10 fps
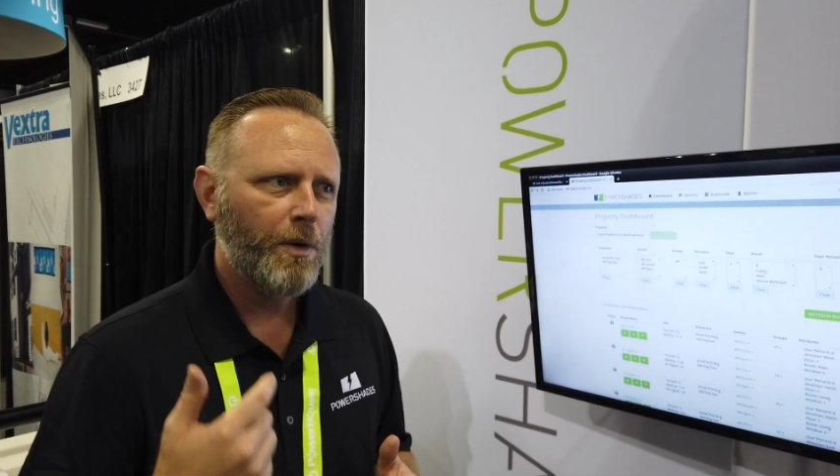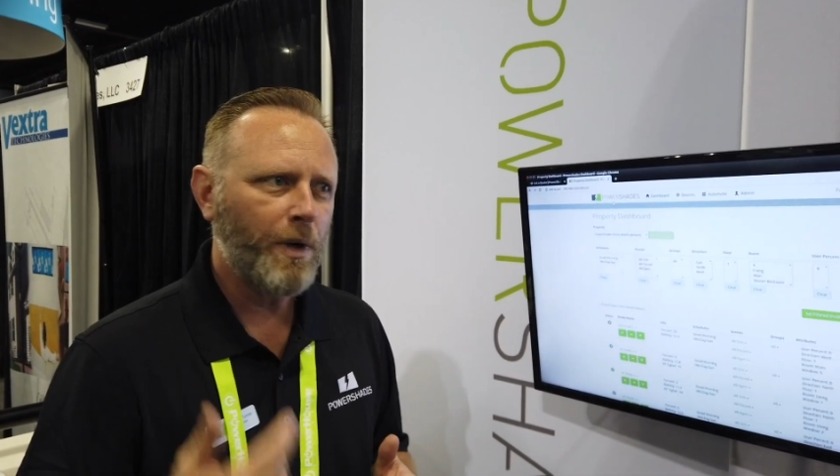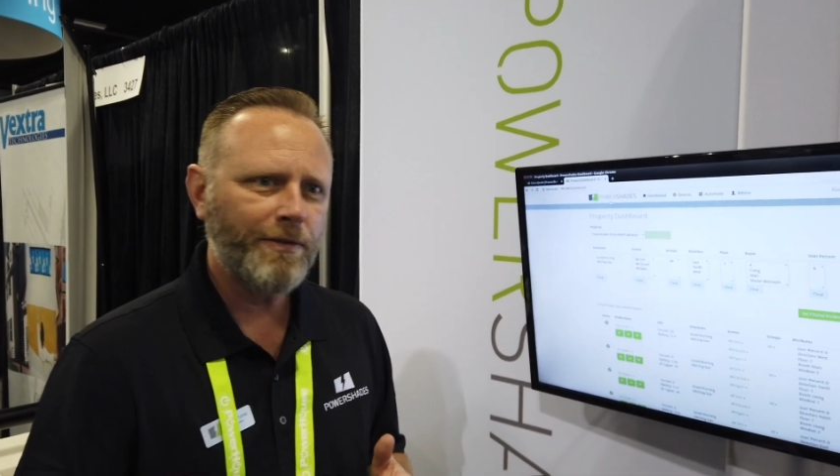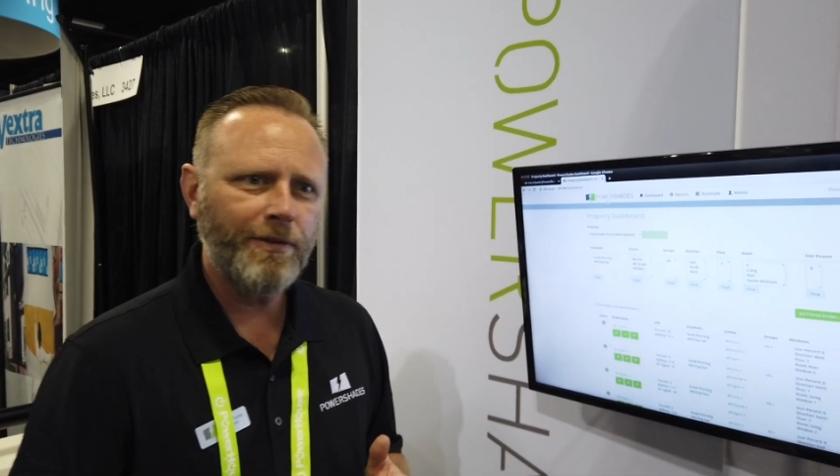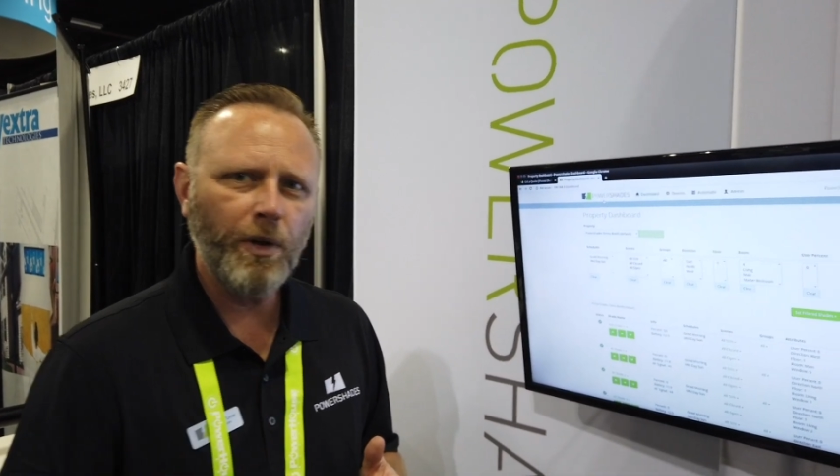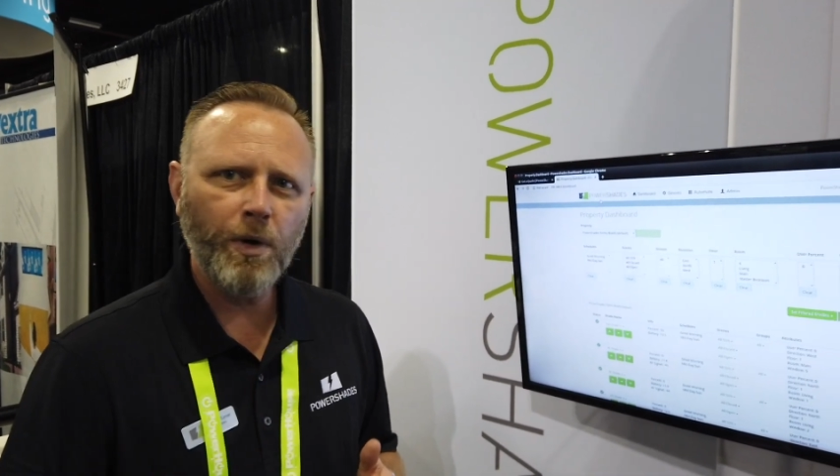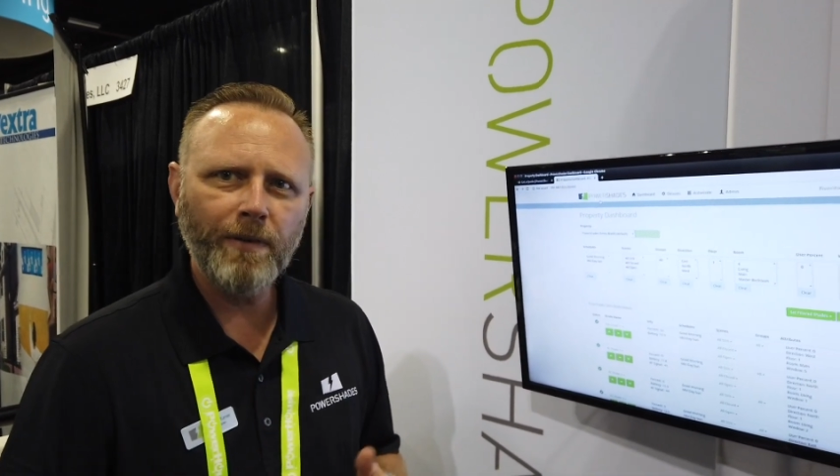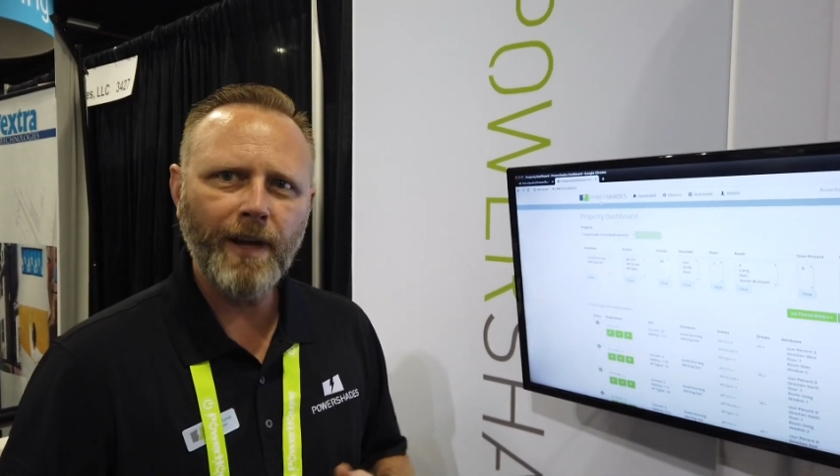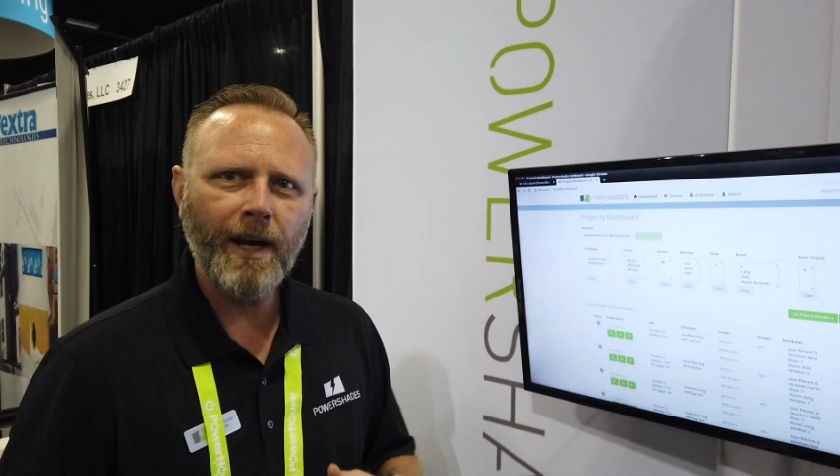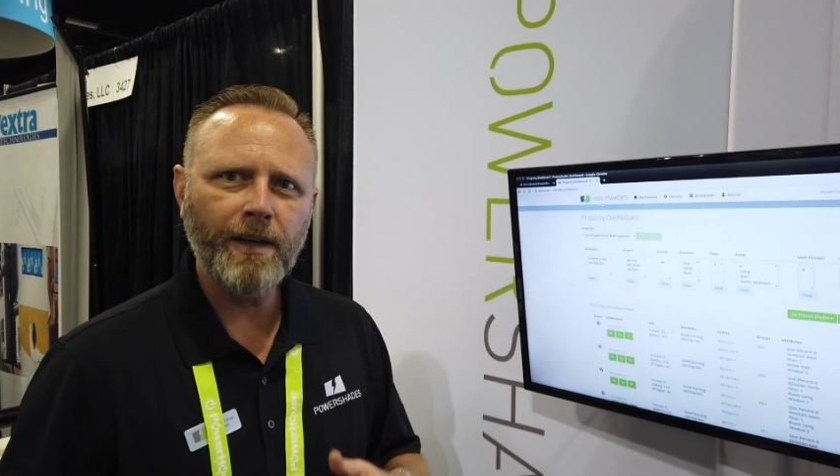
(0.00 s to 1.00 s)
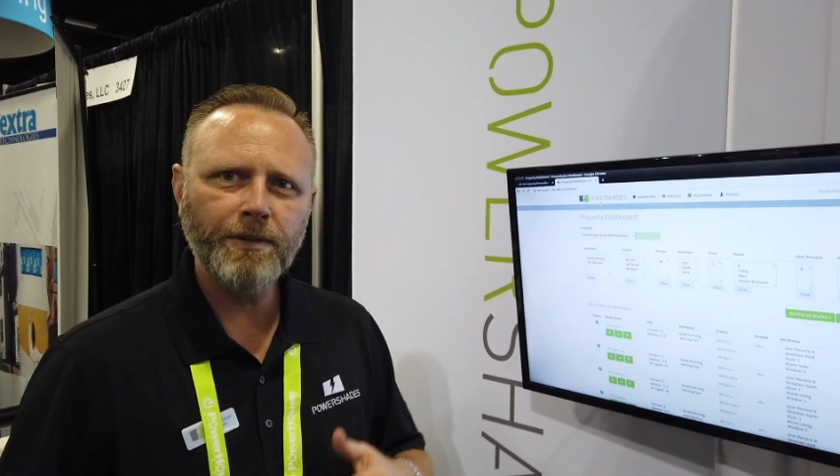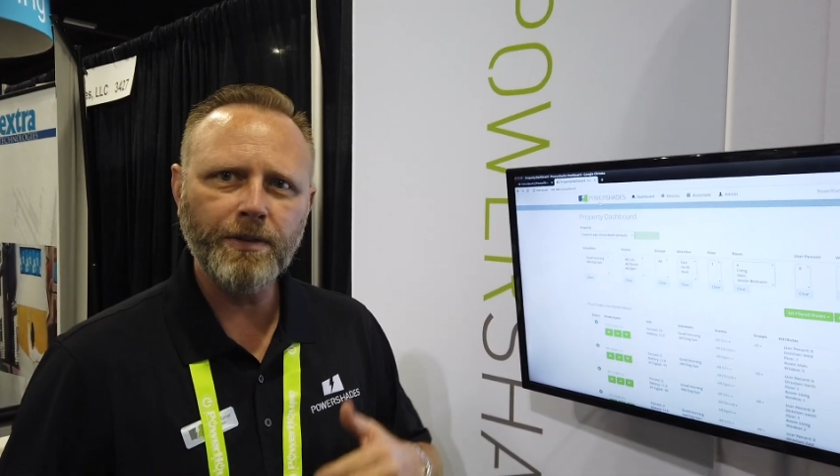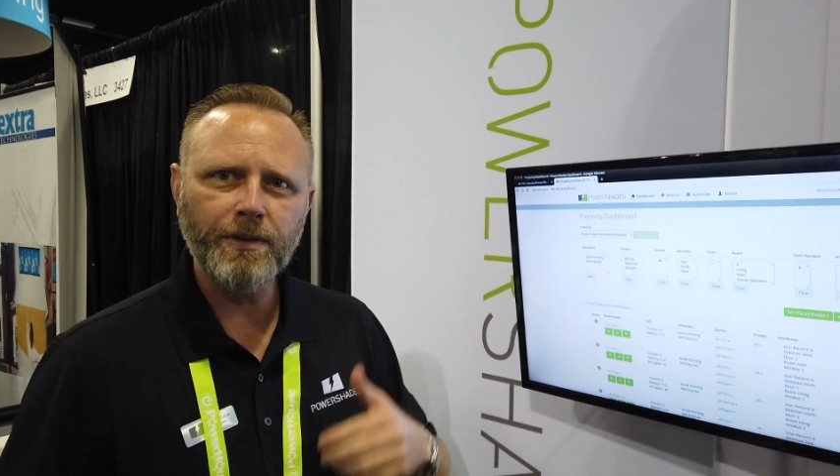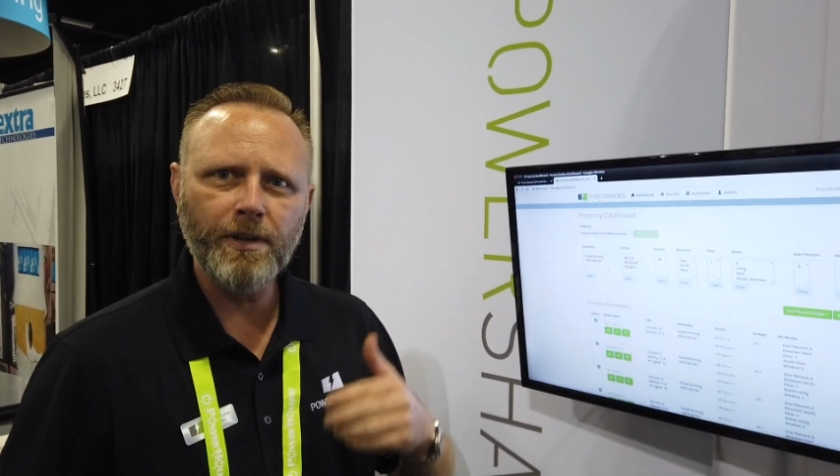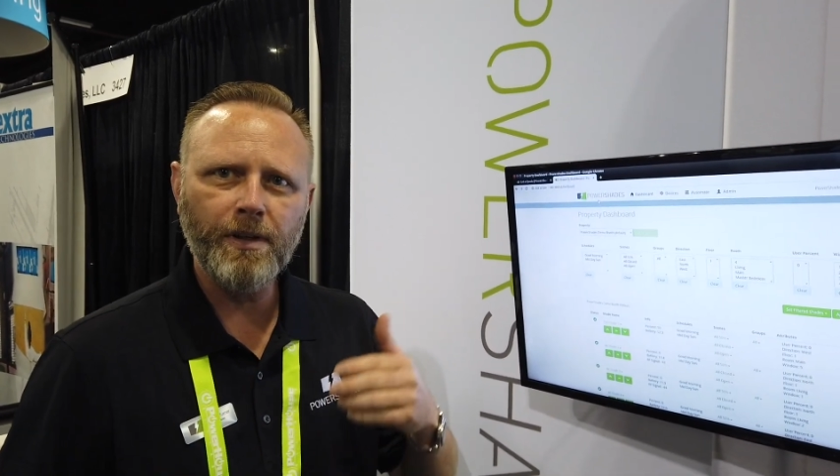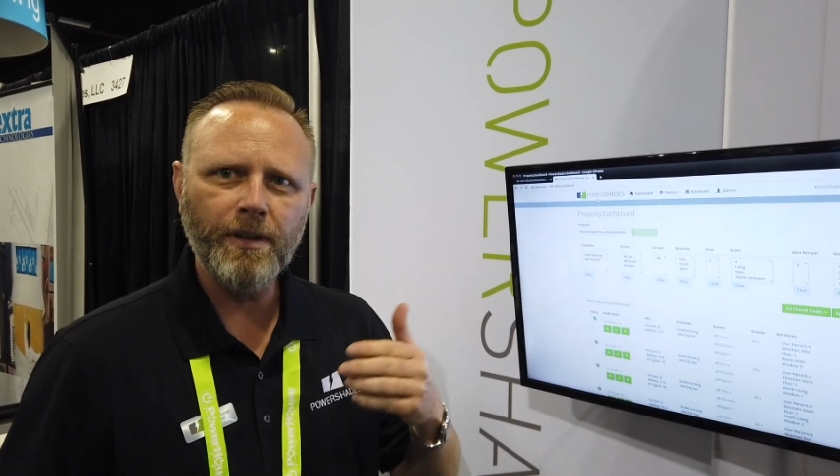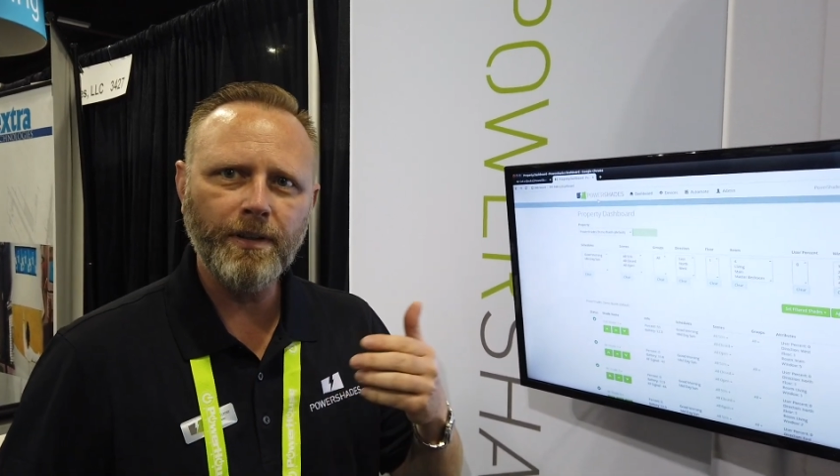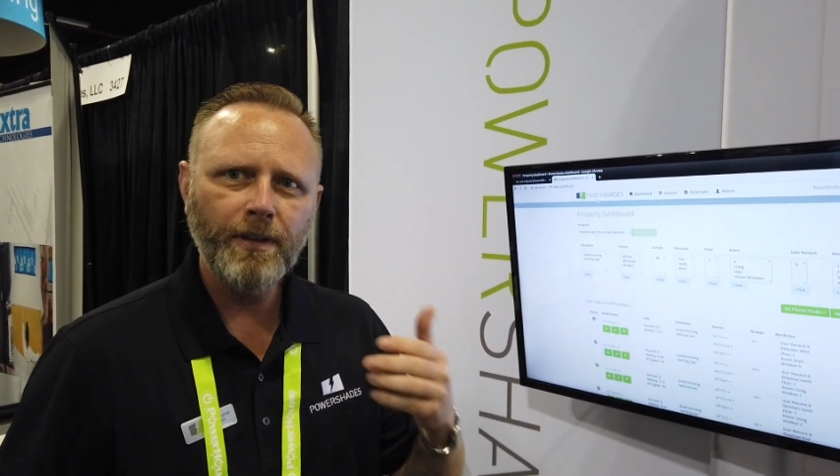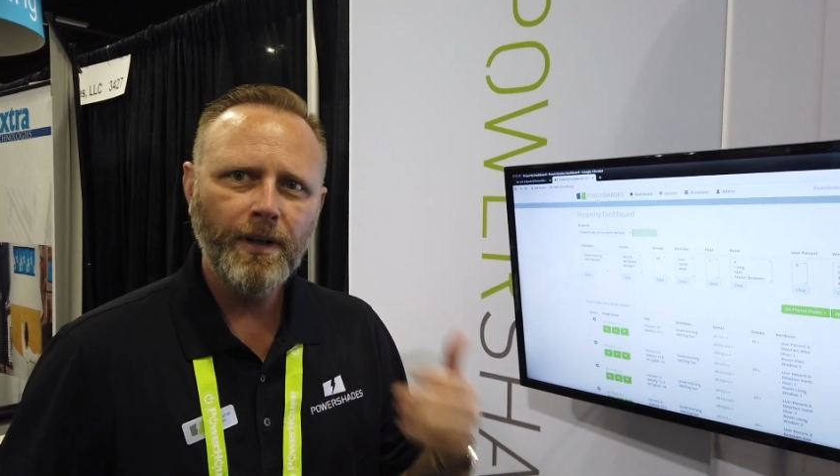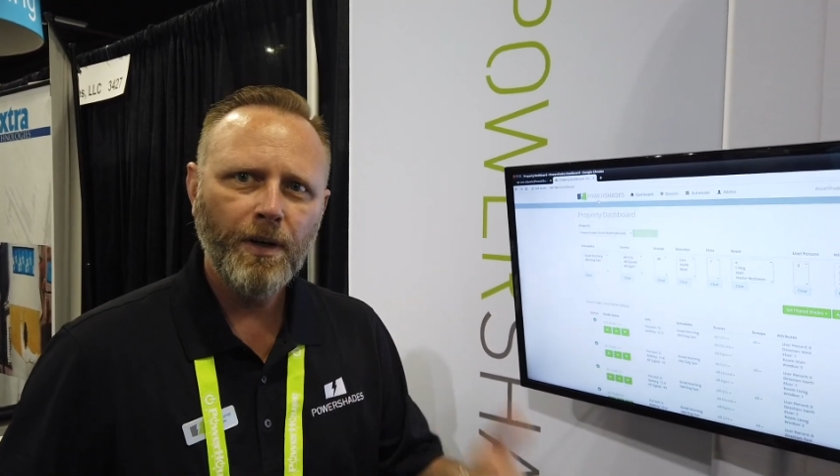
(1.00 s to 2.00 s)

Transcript: what floor of the house is it on,